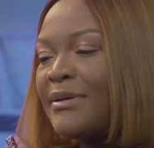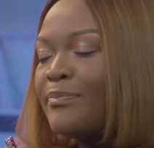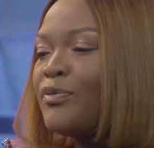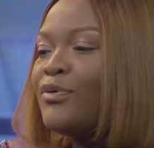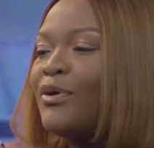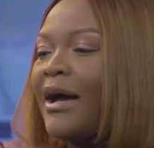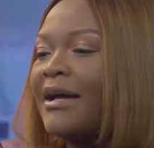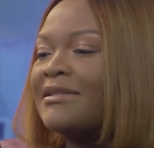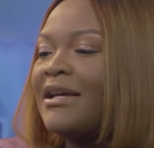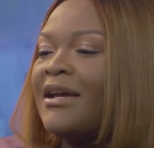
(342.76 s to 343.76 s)
simple
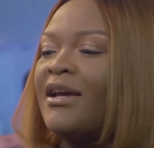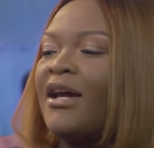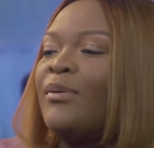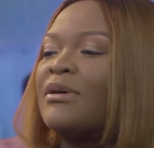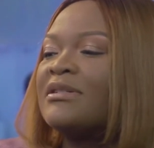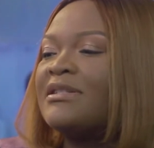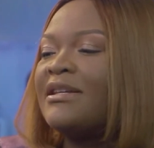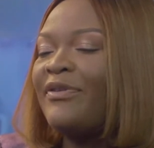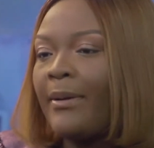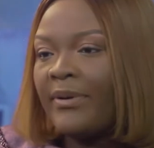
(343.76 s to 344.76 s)
and it was
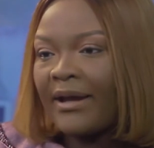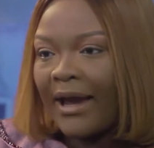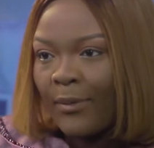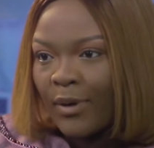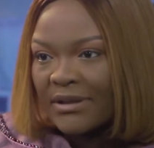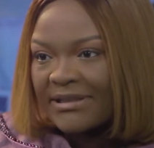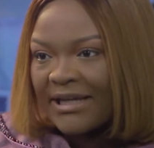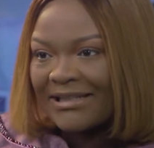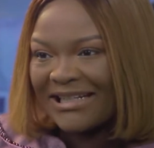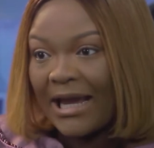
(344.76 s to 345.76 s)
the fabric I
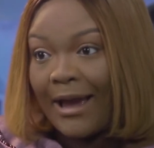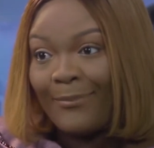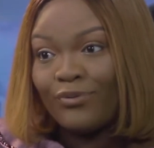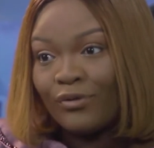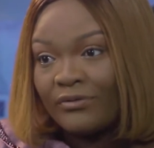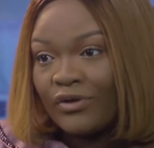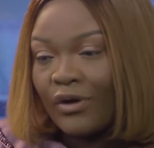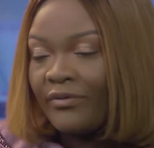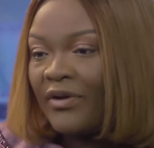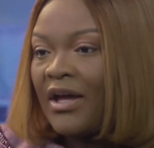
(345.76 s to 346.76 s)
wanted that I approved
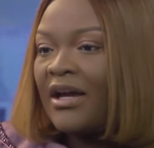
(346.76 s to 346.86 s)
of.